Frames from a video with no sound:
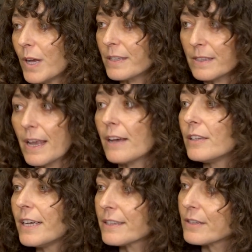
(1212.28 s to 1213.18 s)

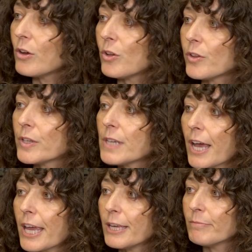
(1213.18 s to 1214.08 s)
assail us all the
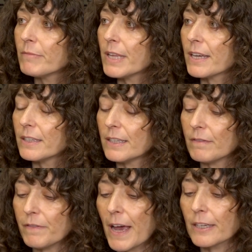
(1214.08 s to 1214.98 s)
time, that
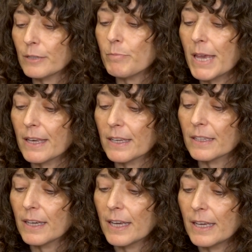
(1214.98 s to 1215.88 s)
in fact make
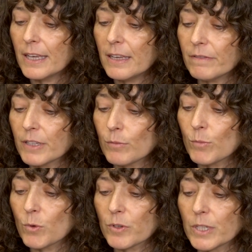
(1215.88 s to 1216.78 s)
it
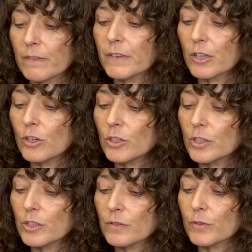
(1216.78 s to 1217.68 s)
even more
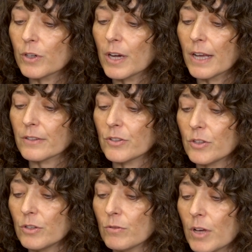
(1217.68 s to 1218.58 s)
difficult for us
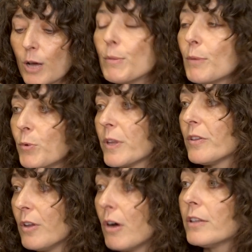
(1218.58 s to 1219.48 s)
to come up
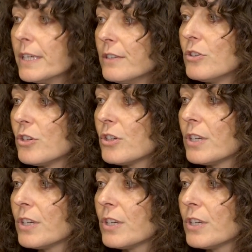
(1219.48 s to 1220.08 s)
with knowledge,